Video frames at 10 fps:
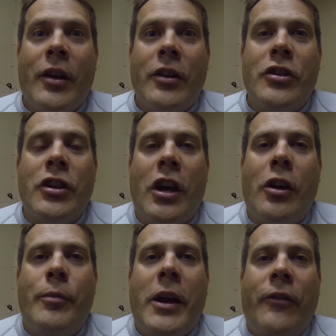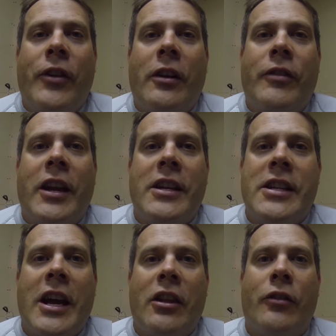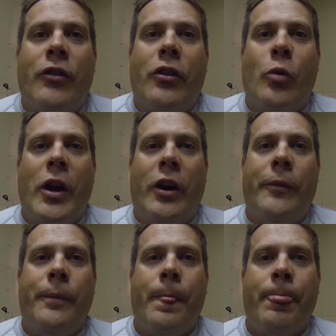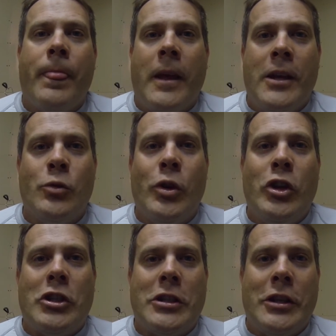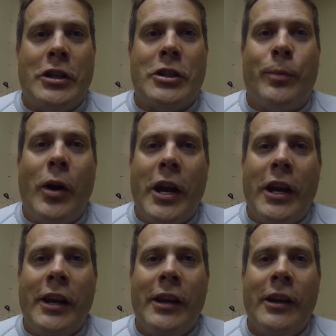There's another benefit of getting together for the winter, is when in the spring,